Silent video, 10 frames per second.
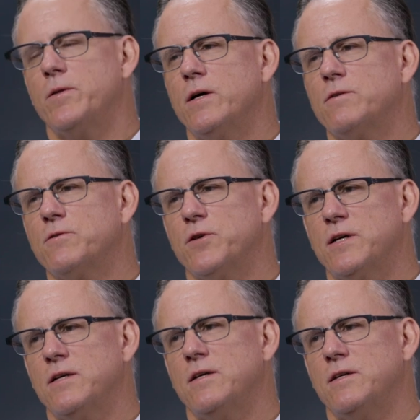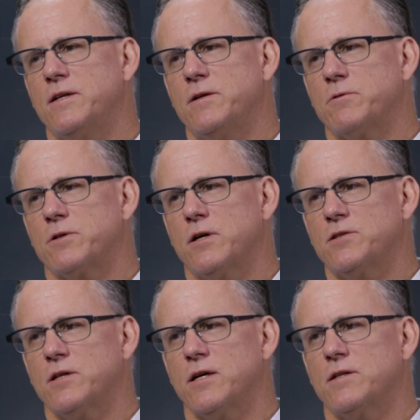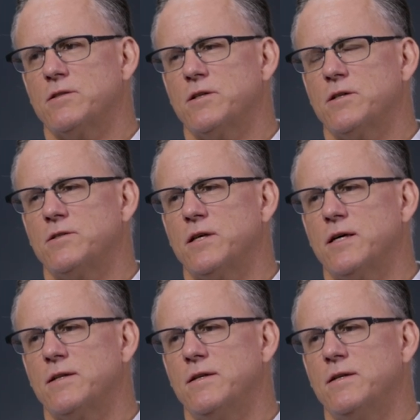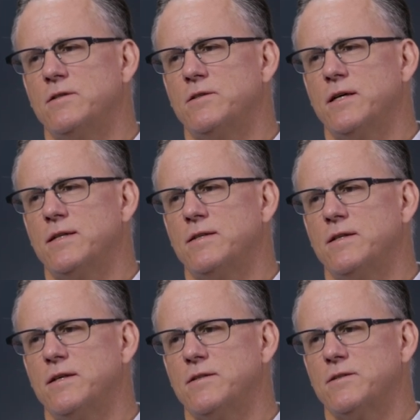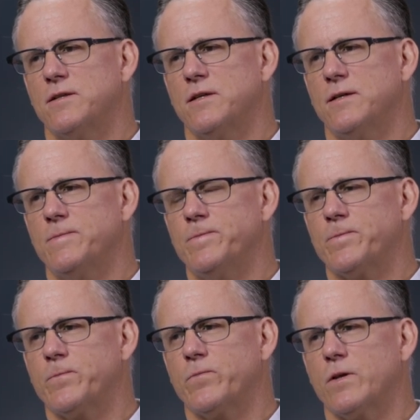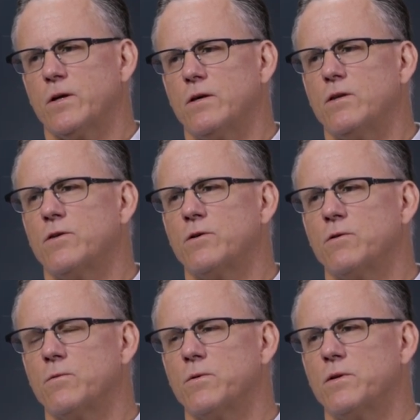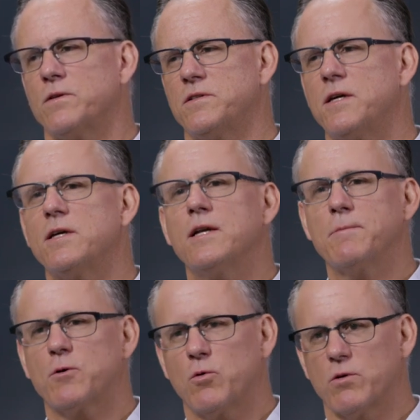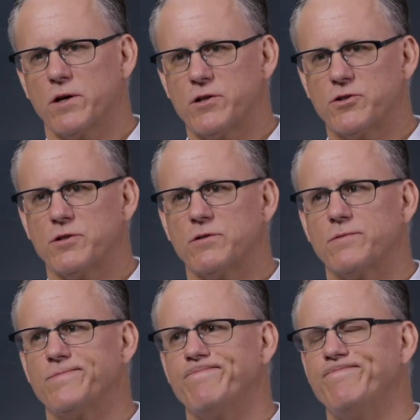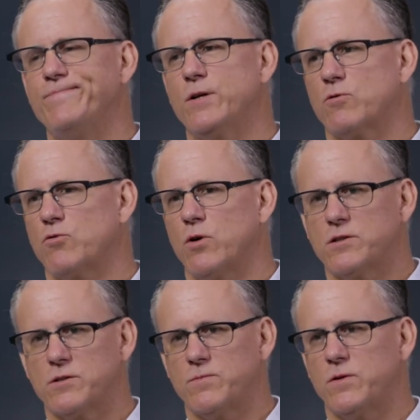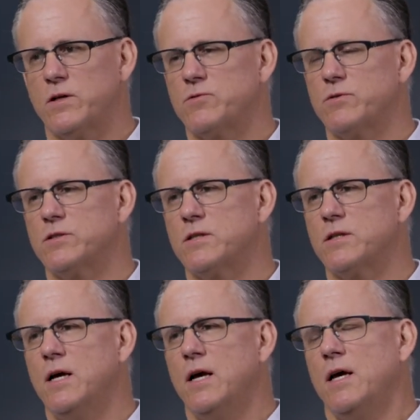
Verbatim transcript: The other thing that you were touching on is, is that is that these um, there this economic correlation across countries and